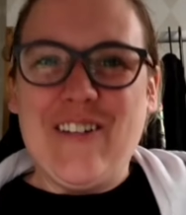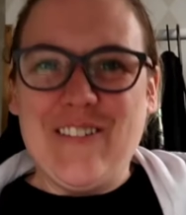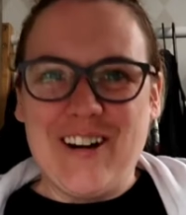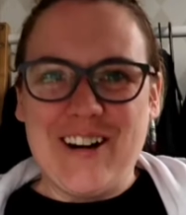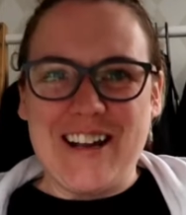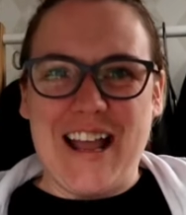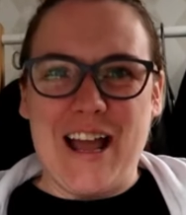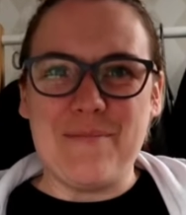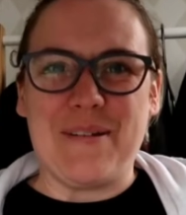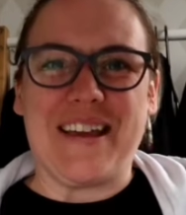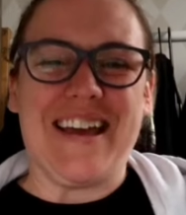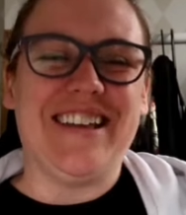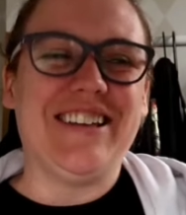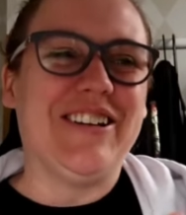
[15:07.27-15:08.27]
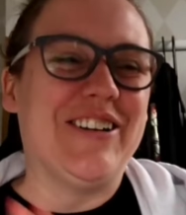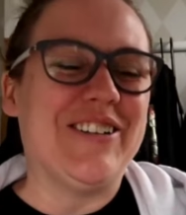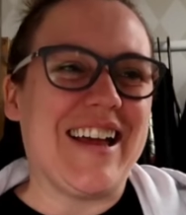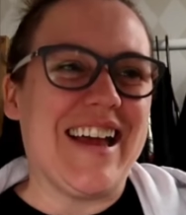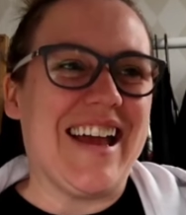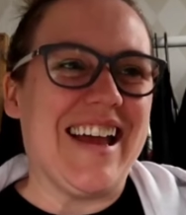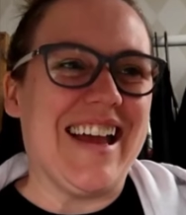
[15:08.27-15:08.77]
where do I begin?
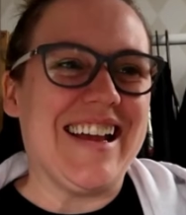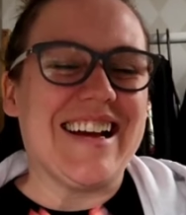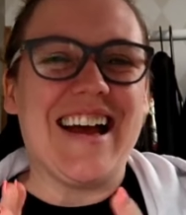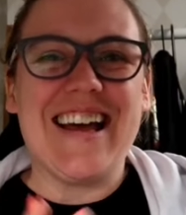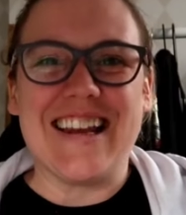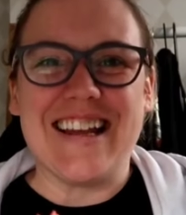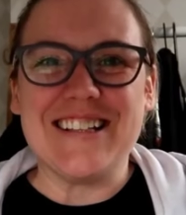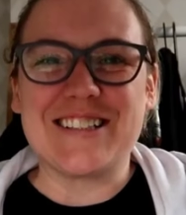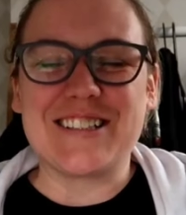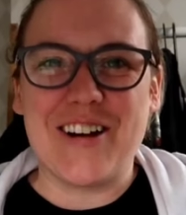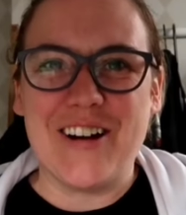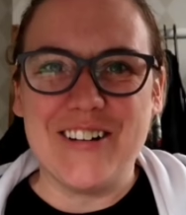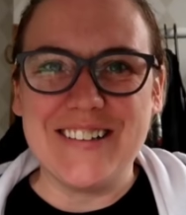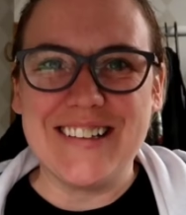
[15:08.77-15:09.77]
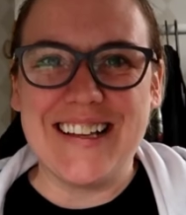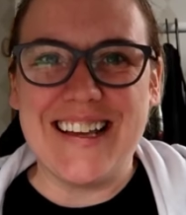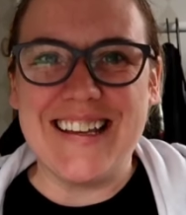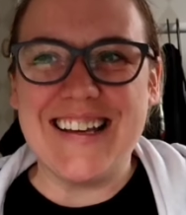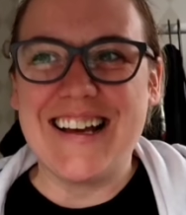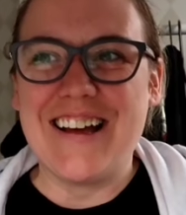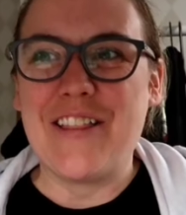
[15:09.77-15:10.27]
Okay, it is
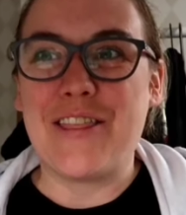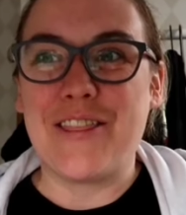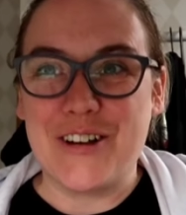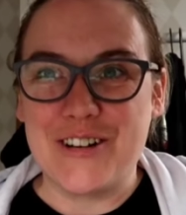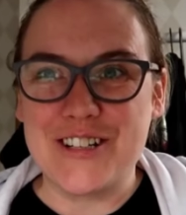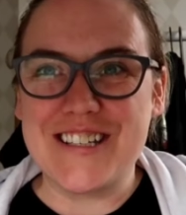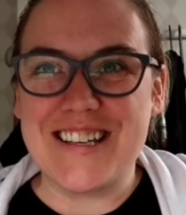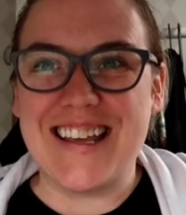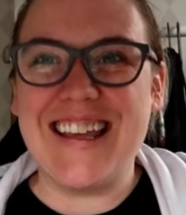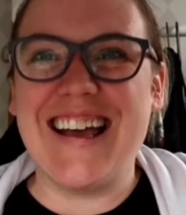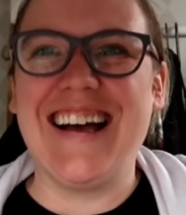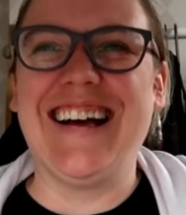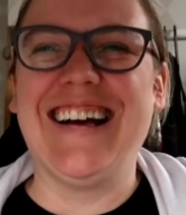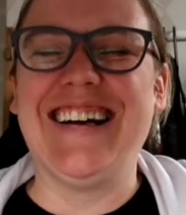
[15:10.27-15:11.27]
currently Thursday,